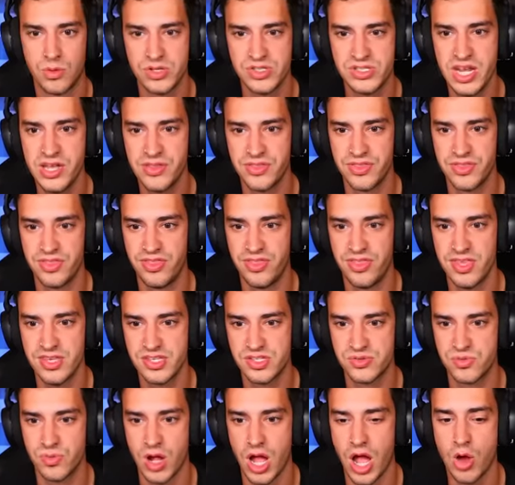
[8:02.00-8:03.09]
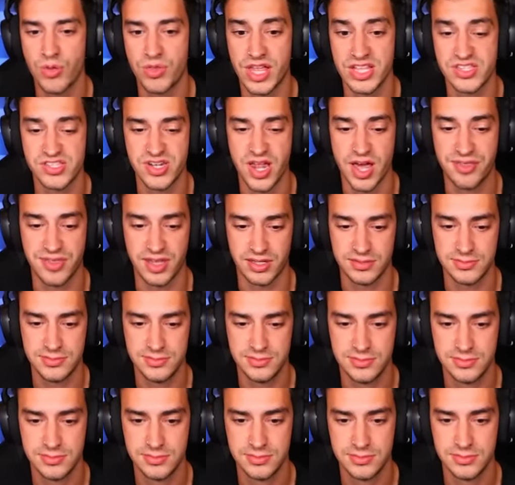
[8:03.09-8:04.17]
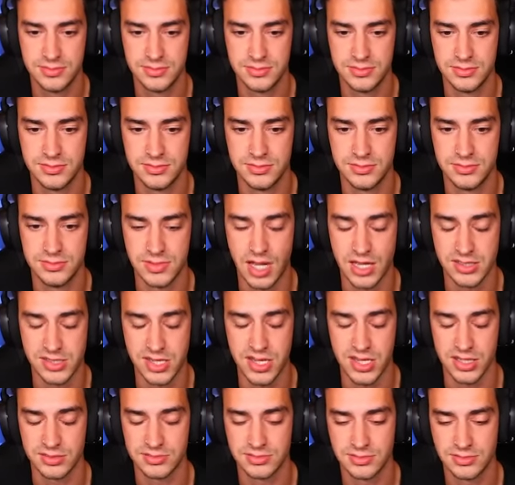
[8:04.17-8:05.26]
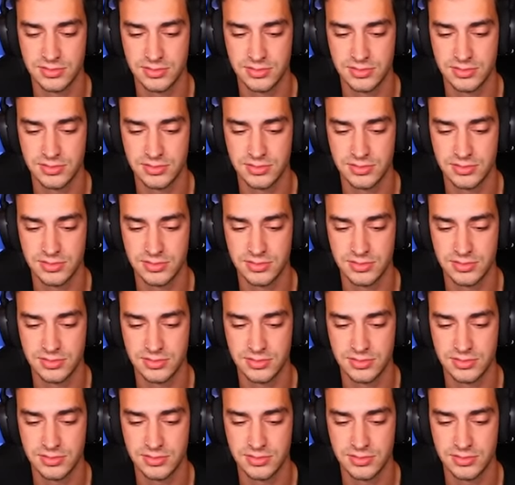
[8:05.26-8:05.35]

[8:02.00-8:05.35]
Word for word: What's down this way? Oh, that's nothing. I see.